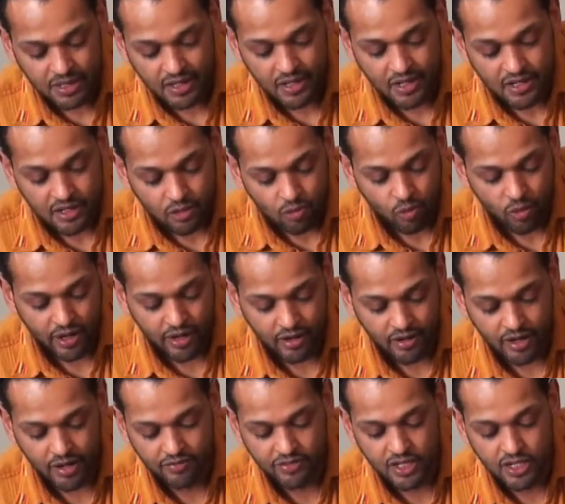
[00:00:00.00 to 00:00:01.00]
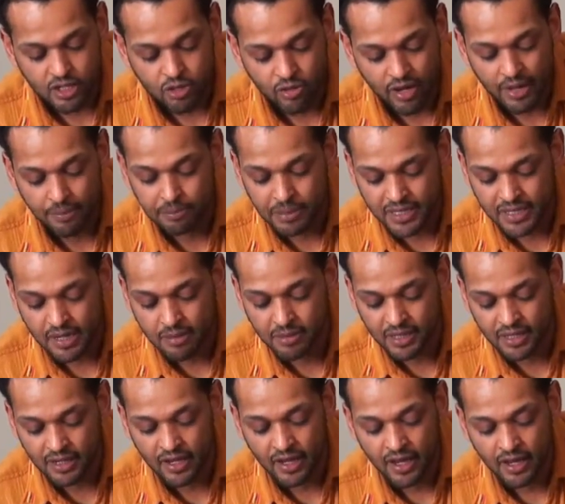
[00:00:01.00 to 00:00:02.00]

unaware of the new epidemic